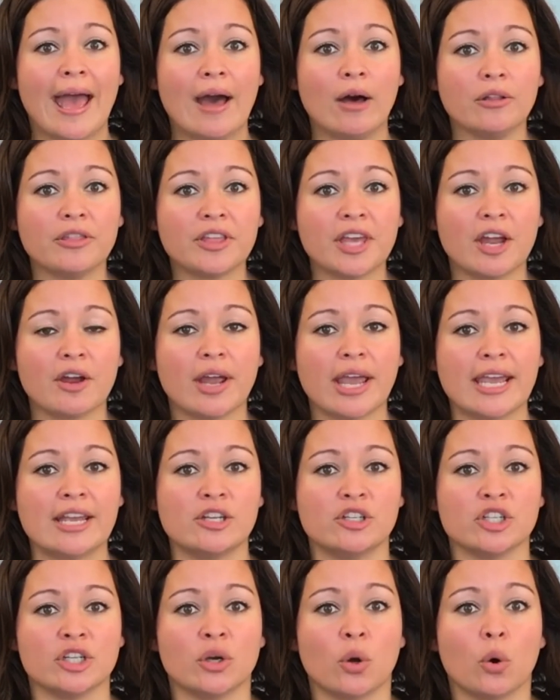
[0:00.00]
healthcare
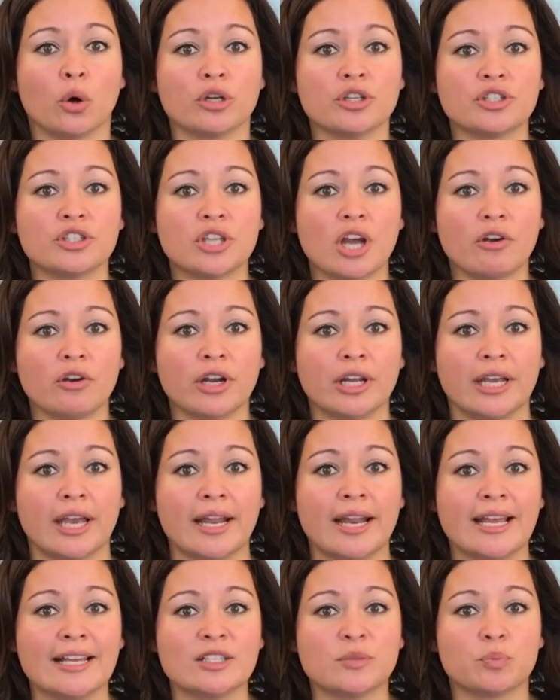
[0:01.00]
agent, or
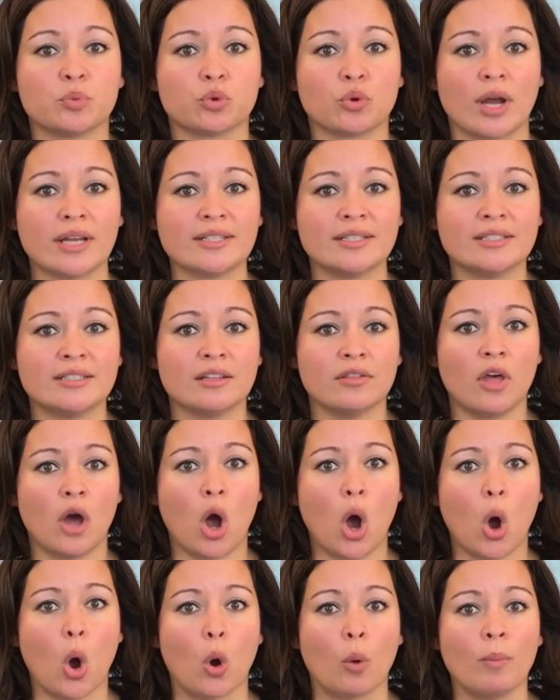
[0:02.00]
surrogate is present in the
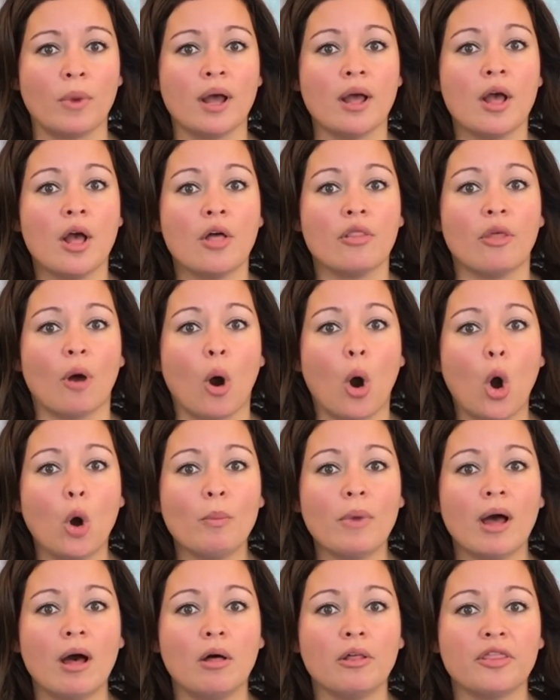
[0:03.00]
home
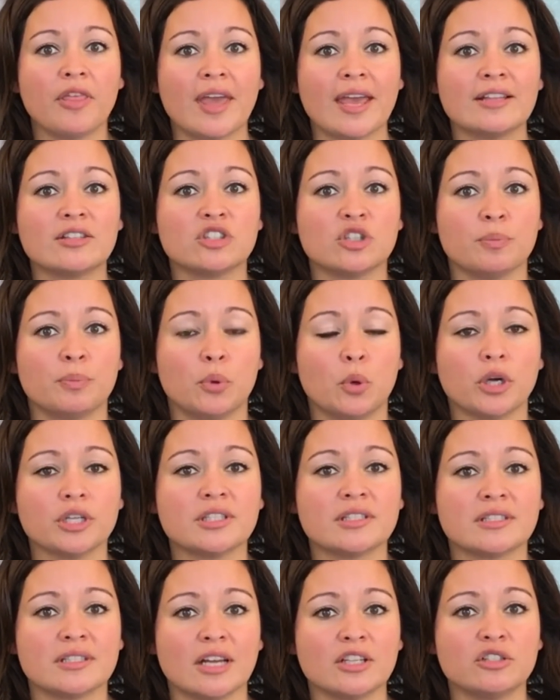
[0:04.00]
health aide
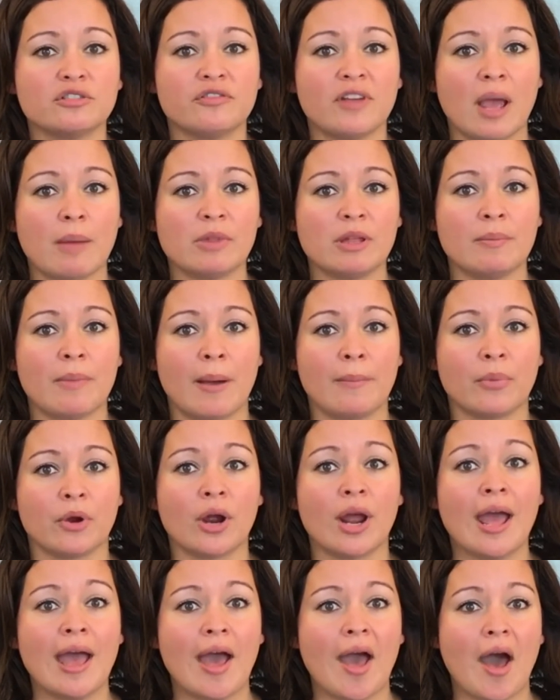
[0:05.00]
supports such family
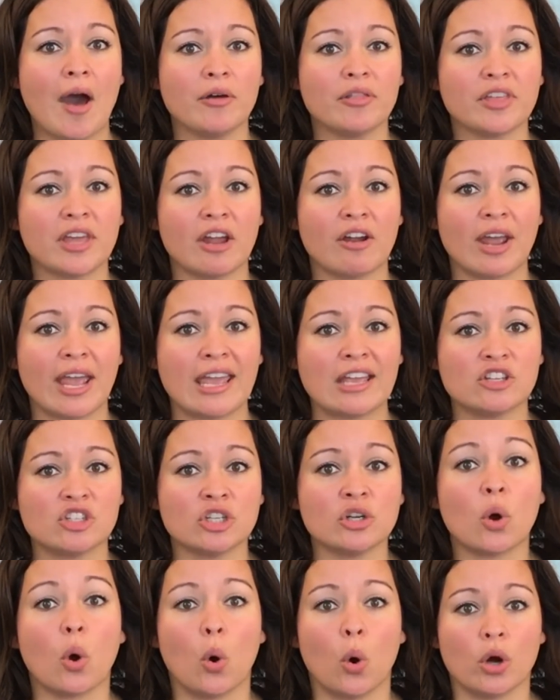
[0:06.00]
member, healthcare
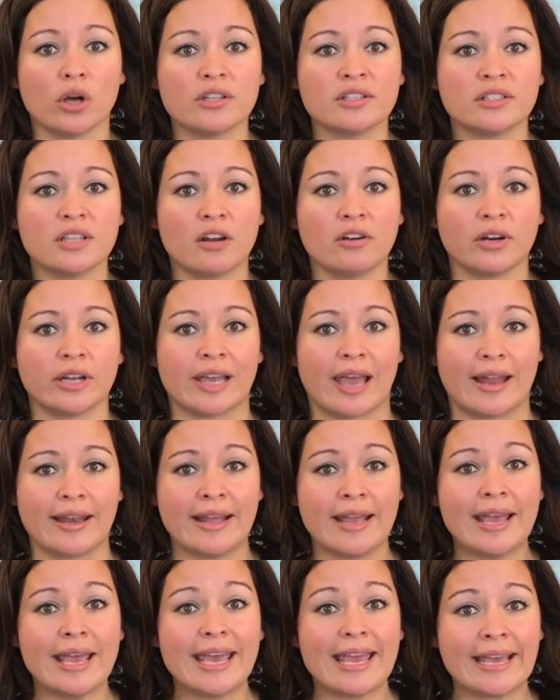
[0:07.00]
agent, or surrogate
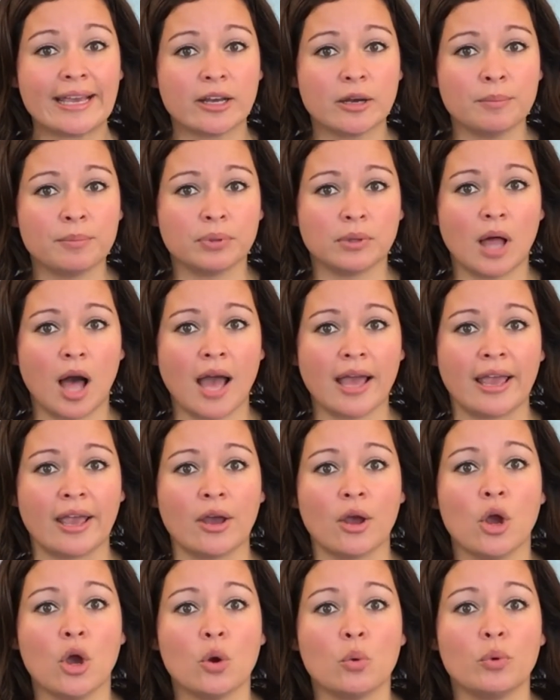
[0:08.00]
in
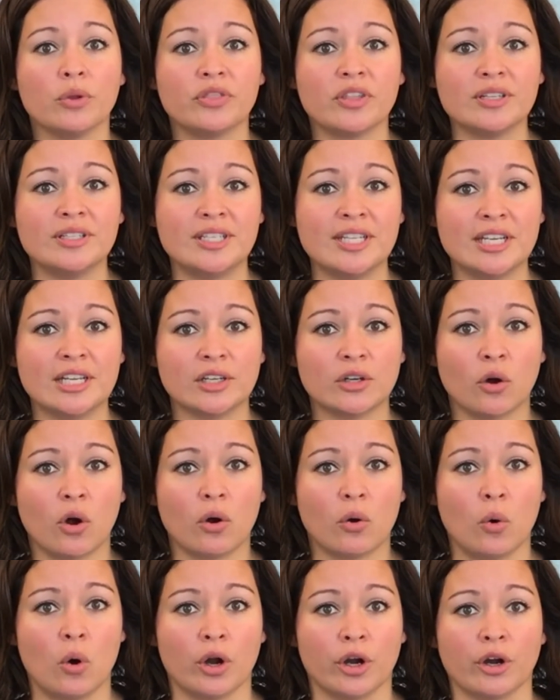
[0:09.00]
complying with the
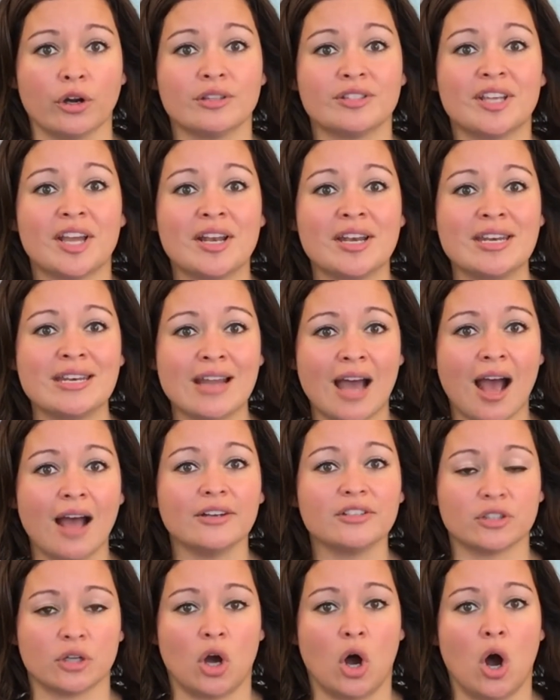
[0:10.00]
DNR order to
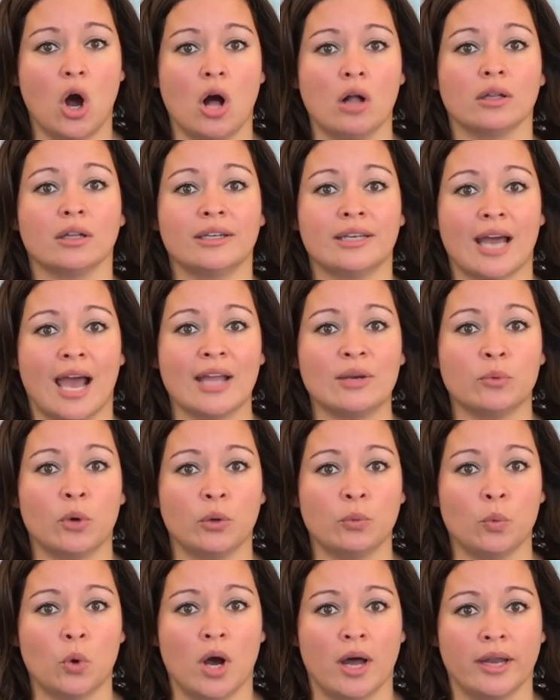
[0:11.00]
not call
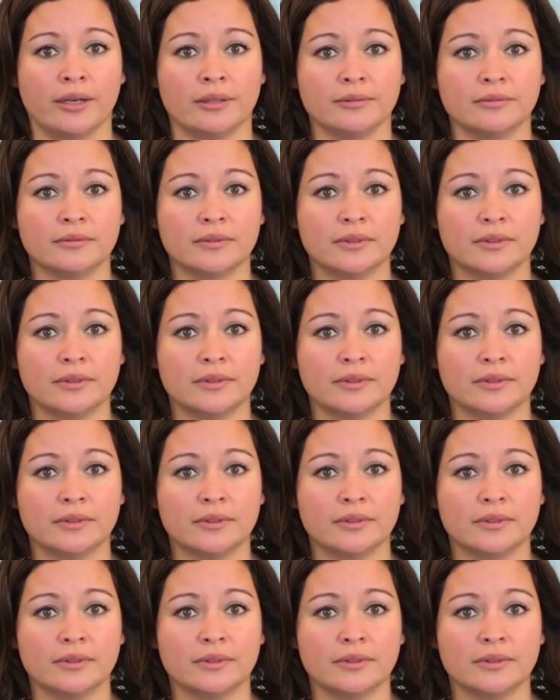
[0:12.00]
911.